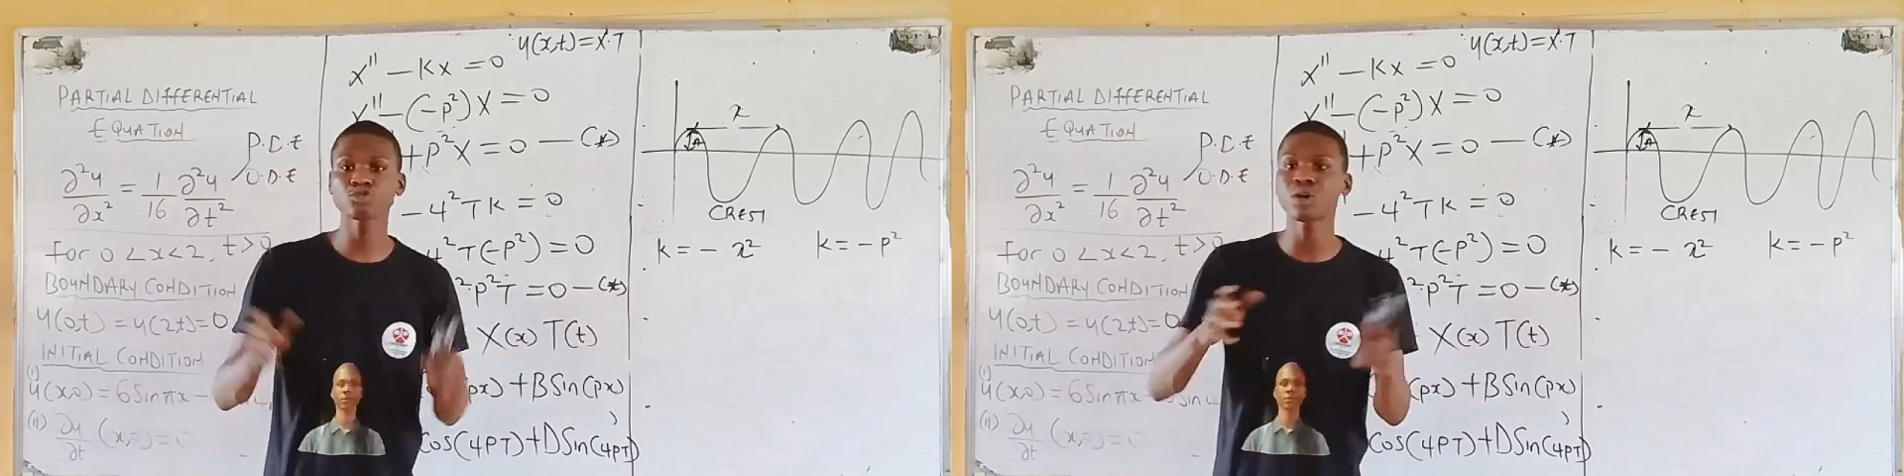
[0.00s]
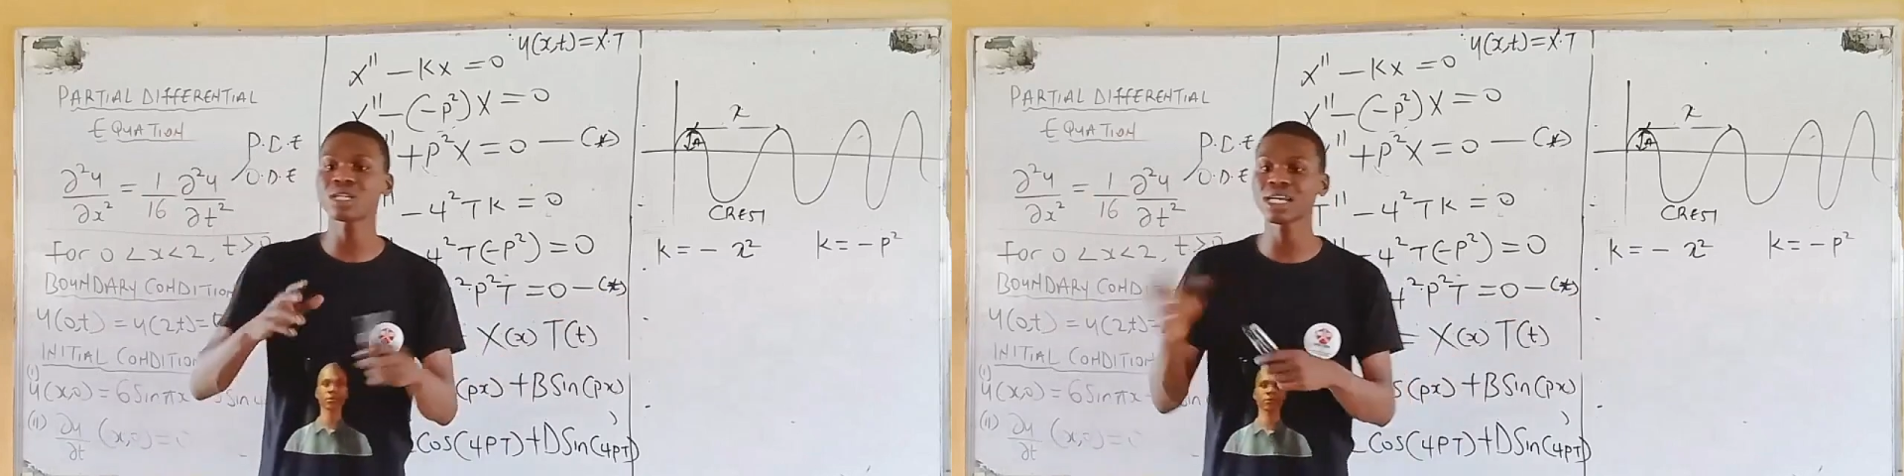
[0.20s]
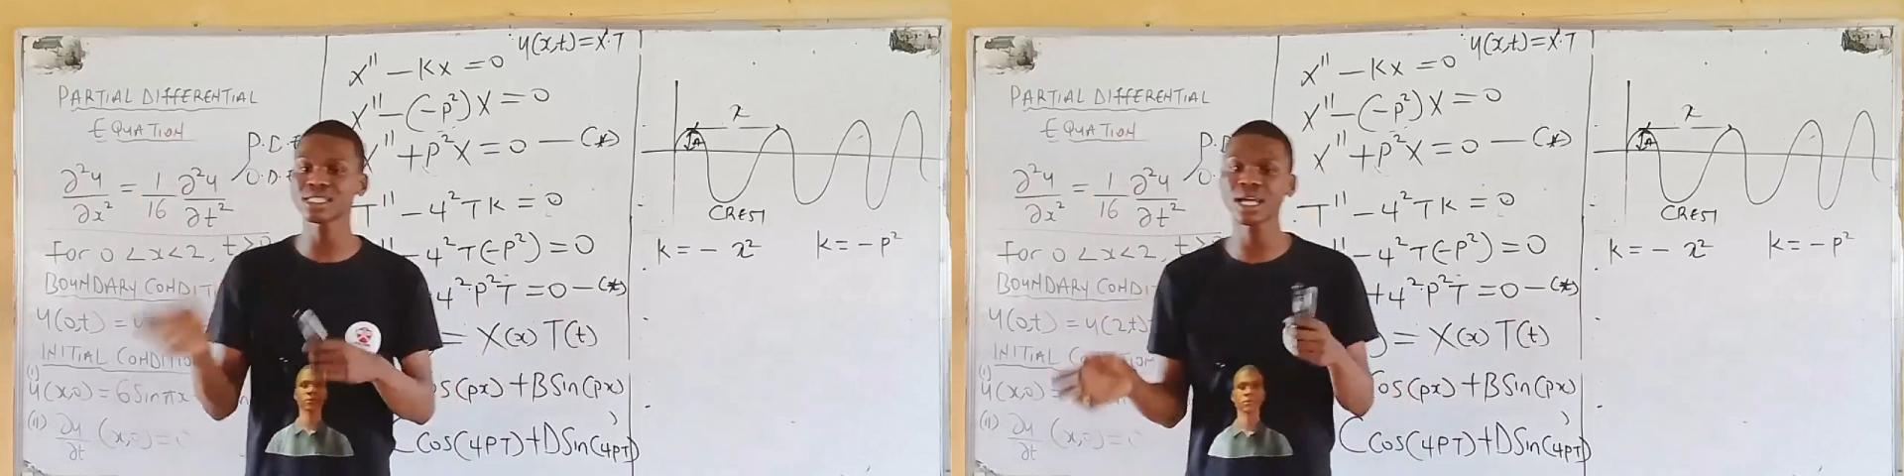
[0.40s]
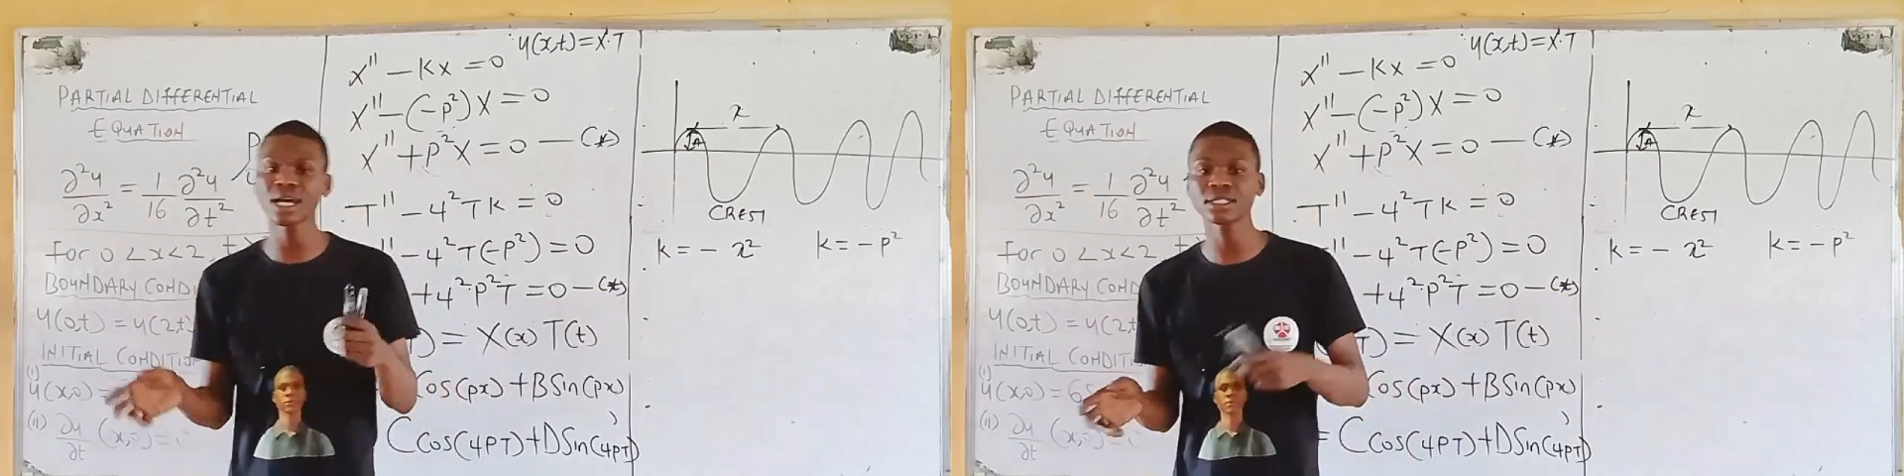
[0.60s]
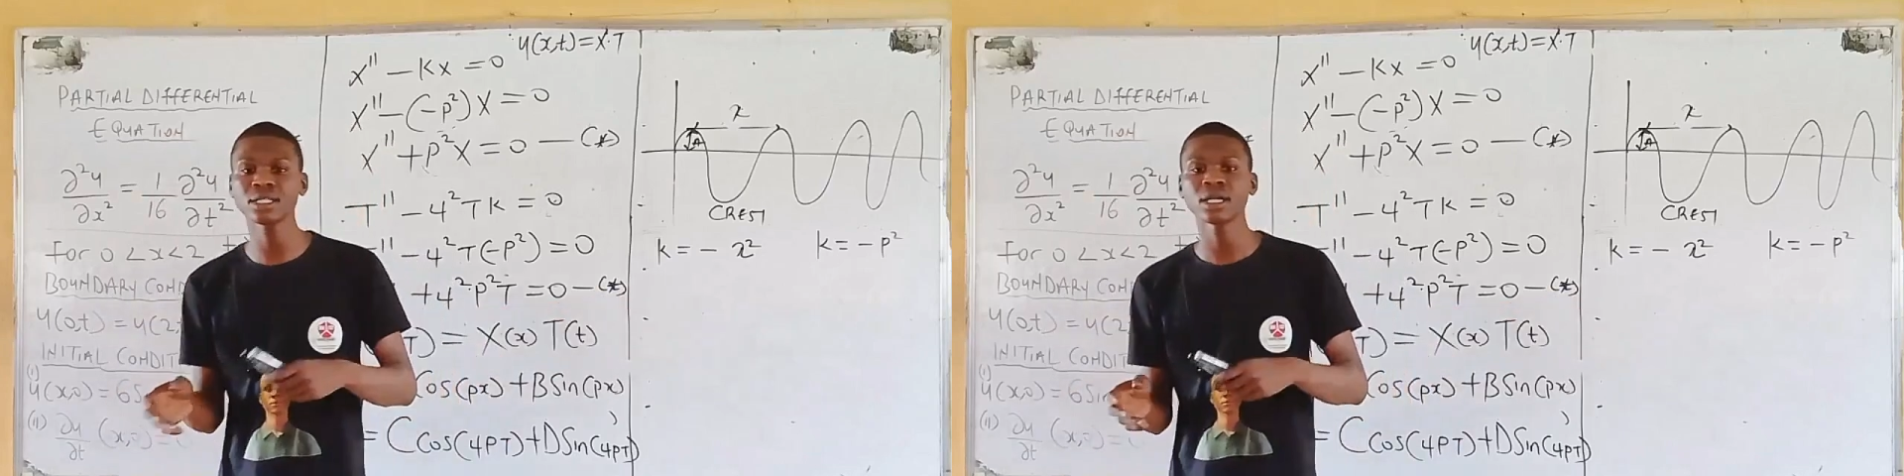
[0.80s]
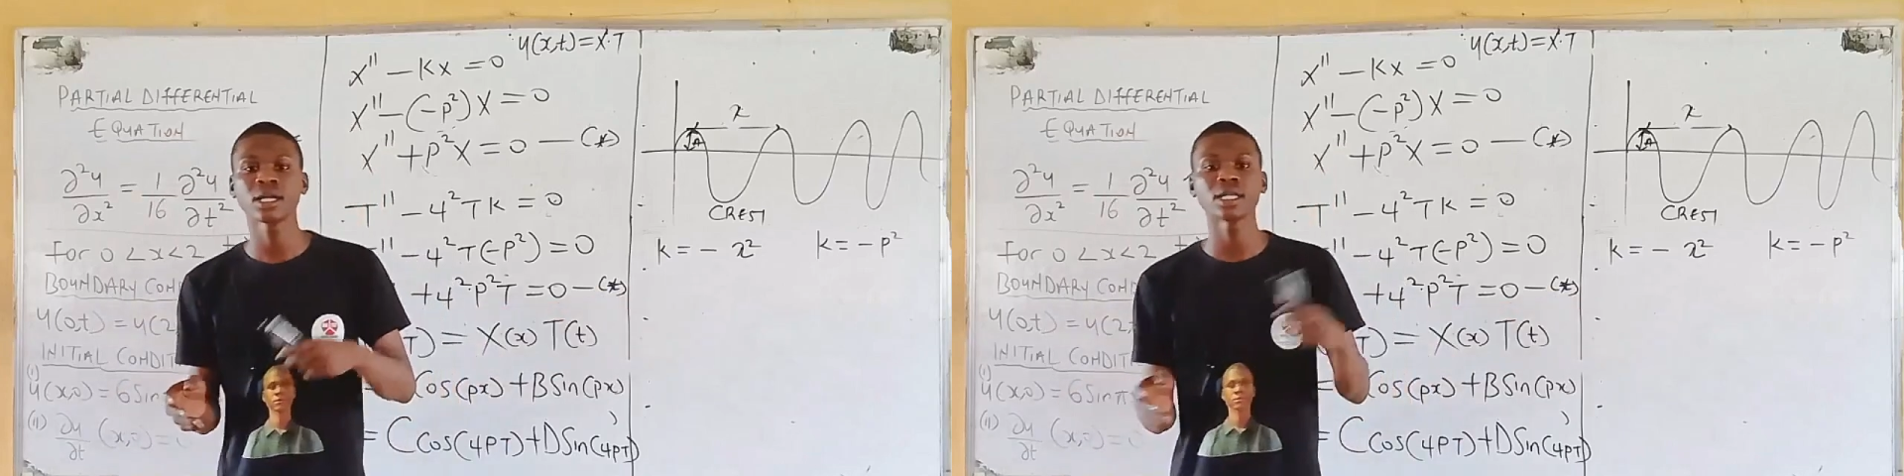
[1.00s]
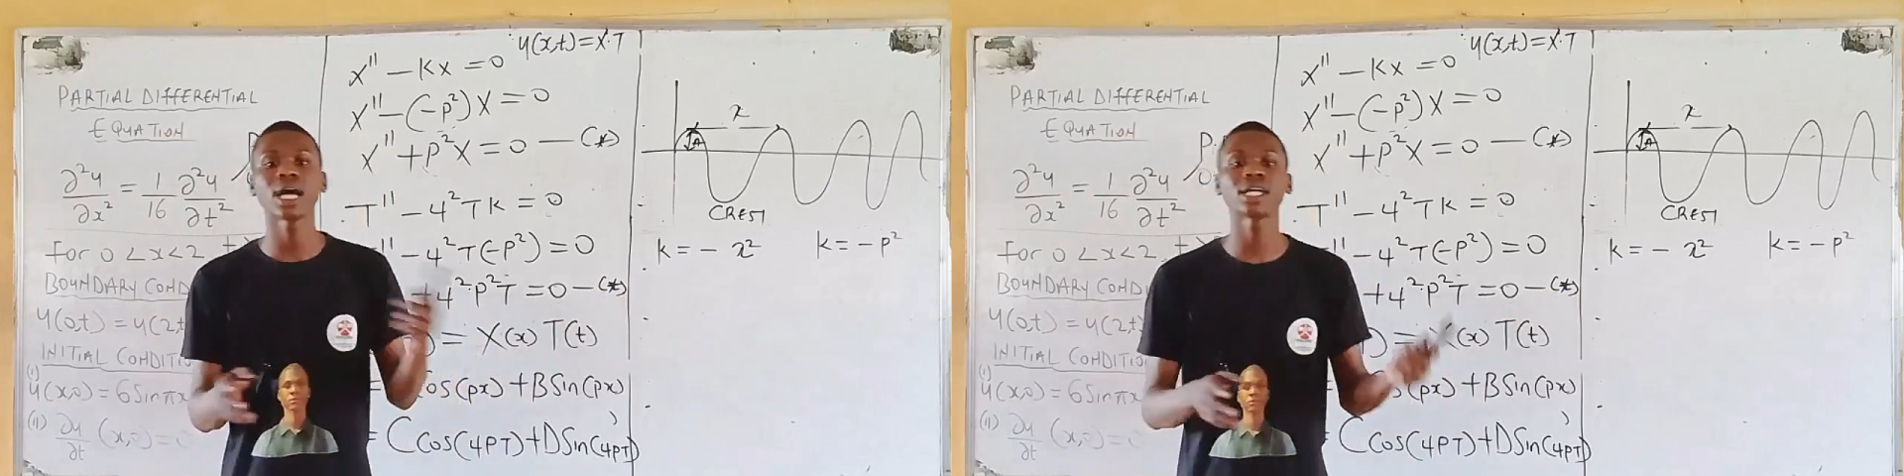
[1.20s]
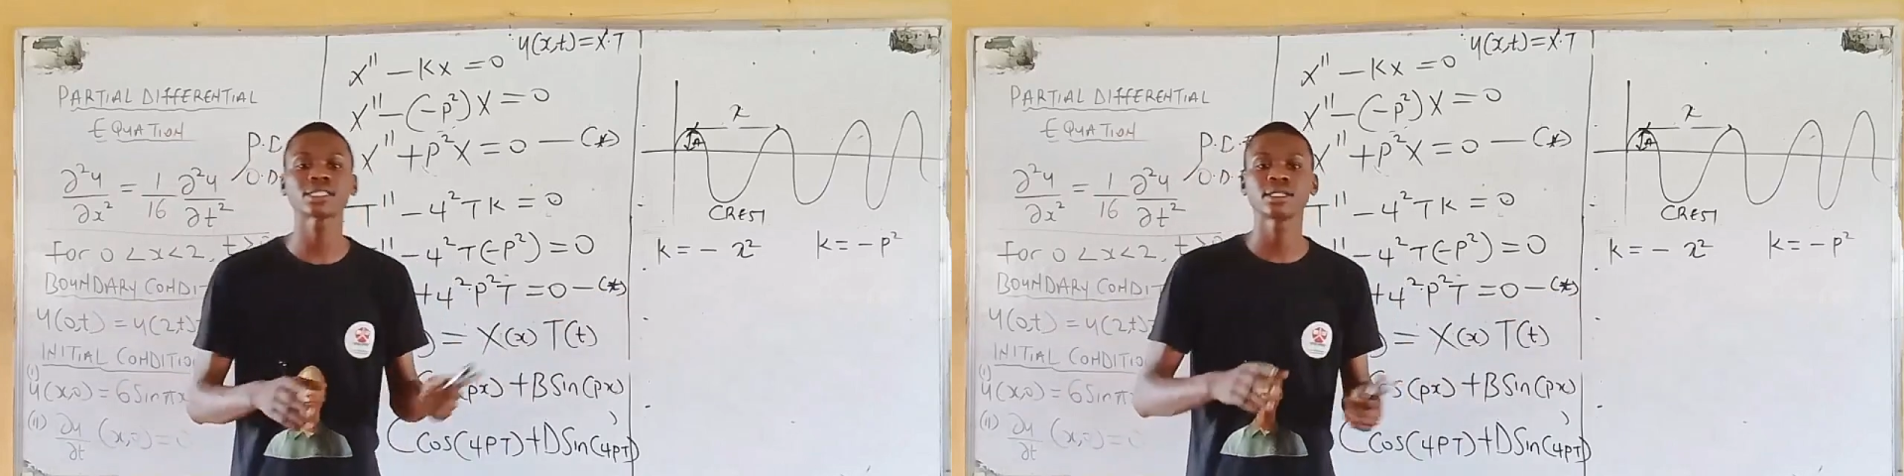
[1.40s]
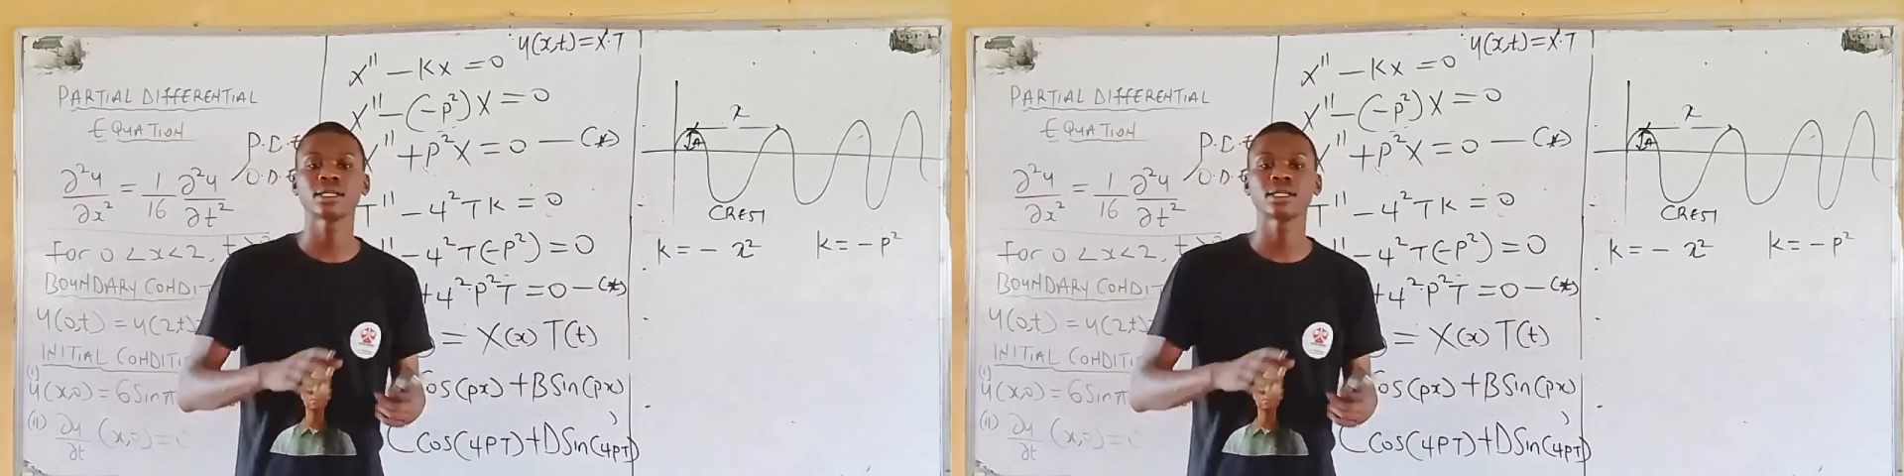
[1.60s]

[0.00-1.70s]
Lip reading: to understand that